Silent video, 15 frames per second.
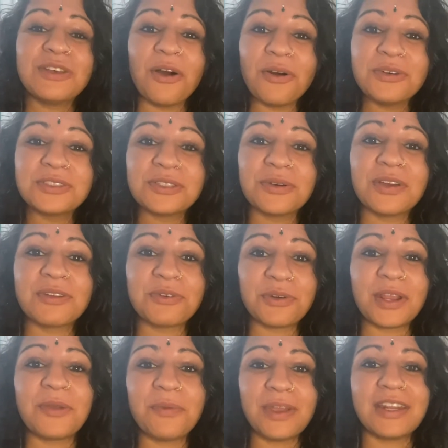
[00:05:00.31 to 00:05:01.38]
also a
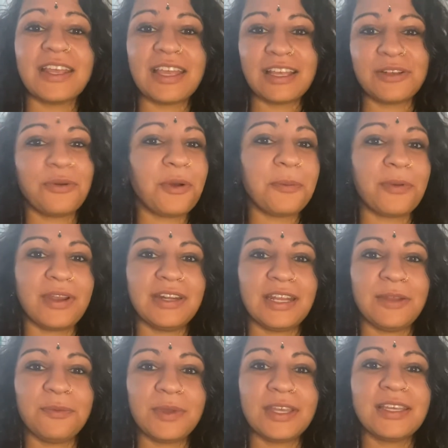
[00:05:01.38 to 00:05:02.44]
great way to incorporate
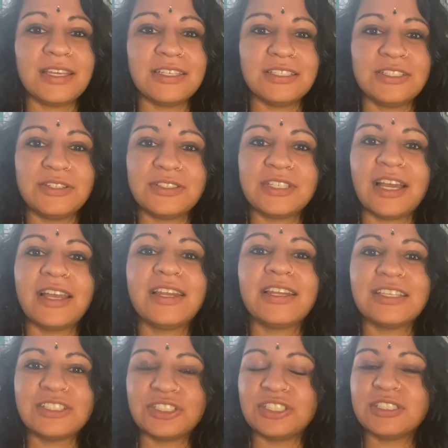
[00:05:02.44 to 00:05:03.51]
nutmeg into your diet
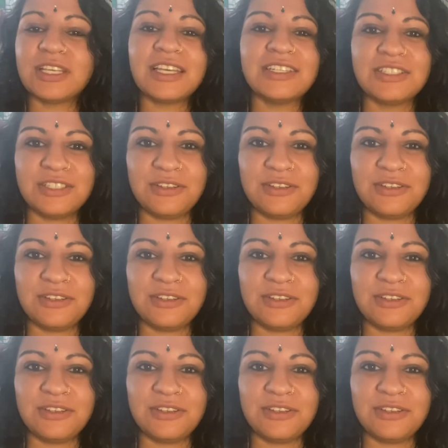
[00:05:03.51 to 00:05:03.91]
is just into